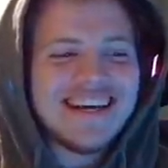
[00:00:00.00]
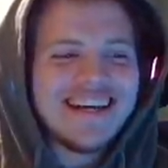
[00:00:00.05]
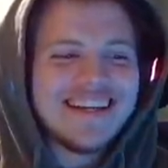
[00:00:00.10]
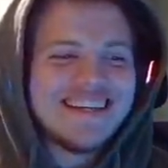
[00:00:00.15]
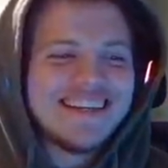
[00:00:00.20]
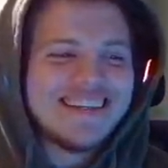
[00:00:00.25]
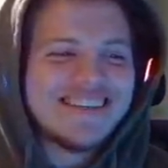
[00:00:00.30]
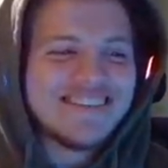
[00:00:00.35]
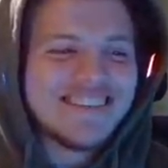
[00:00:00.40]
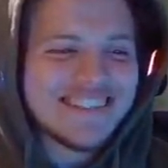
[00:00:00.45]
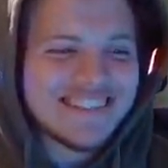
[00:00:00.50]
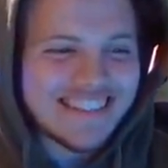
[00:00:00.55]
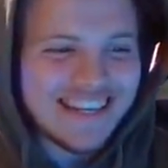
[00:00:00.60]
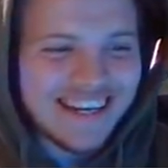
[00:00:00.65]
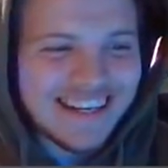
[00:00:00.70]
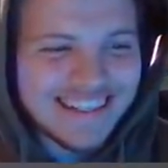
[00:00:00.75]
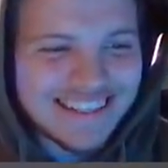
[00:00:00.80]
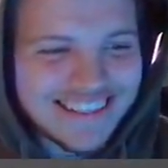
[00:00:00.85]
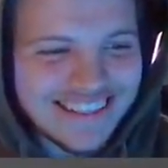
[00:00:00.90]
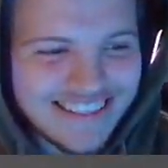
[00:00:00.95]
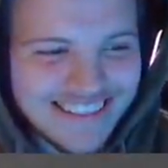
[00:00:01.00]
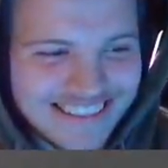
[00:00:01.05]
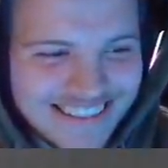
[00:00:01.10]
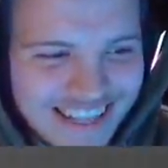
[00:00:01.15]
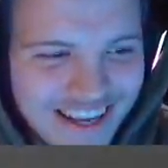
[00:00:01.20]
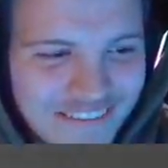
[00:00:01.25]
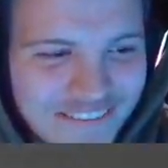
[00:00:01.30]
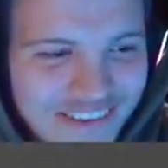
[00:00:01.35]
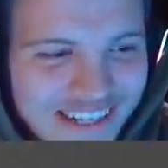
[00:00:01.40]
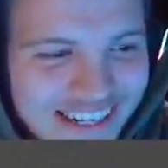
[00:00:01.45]
And he was like, he
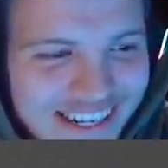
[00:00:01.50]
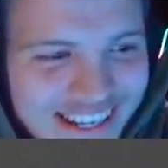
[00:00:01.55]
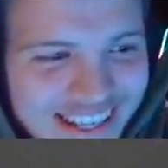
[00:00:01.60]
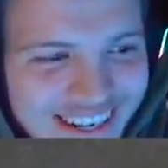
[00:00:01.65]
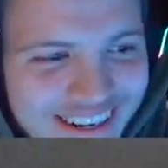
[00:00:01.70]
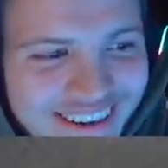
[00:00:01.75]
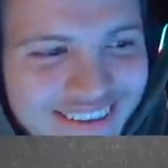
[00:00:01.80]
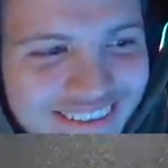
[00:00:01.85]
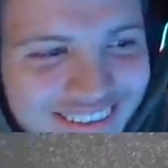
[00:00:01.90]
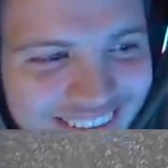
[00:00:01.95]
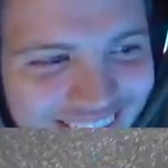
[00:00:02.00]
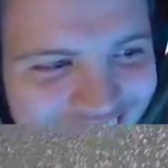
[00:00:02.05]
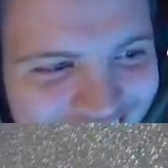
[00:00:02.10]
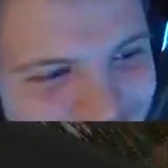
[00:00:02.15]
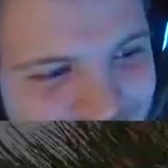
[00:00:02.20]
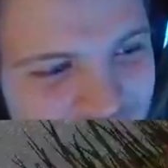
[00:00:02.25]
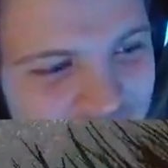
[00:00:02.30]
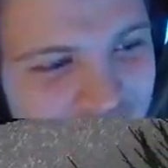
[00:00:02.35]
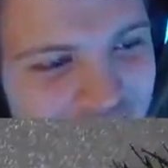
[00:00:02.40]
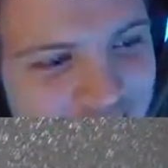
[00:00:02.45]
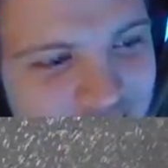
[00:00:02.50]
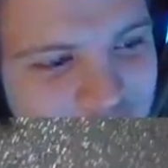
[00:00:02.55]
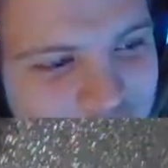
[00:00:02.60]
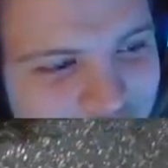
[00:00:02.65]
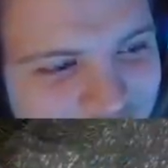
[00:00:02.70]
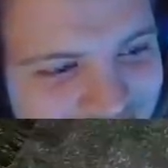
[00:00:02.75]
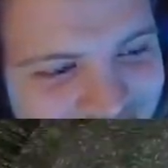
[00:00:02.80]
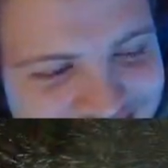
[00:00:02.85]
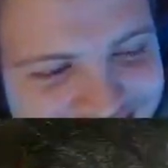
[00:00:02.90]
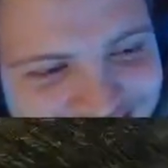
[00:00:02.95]
sent me literally
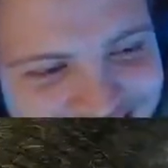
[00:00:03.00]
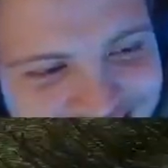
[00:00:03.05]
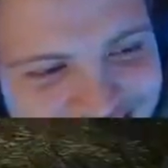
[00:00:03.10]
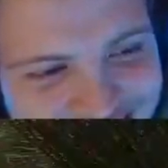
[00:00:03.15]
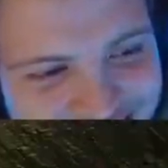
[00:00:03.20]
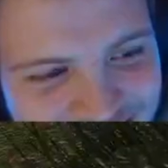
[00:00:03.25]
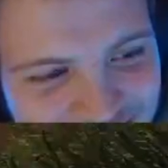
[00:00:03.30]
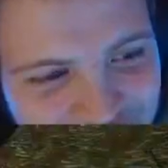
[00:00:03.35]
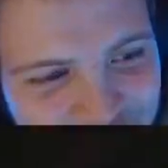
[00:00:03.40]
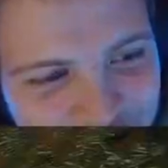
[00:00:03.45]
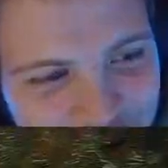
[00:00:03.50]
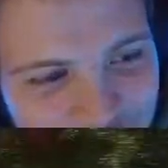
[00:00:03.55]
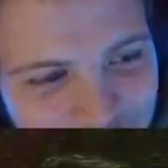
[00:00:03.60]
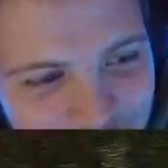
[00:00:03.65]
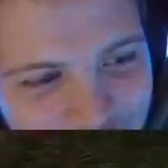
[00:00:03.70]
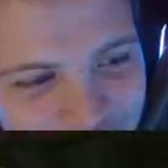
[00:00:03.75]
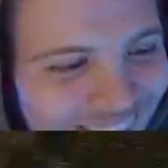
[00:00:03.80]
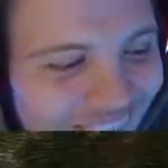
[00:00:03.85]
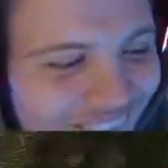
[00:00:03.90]
10 messages in a row.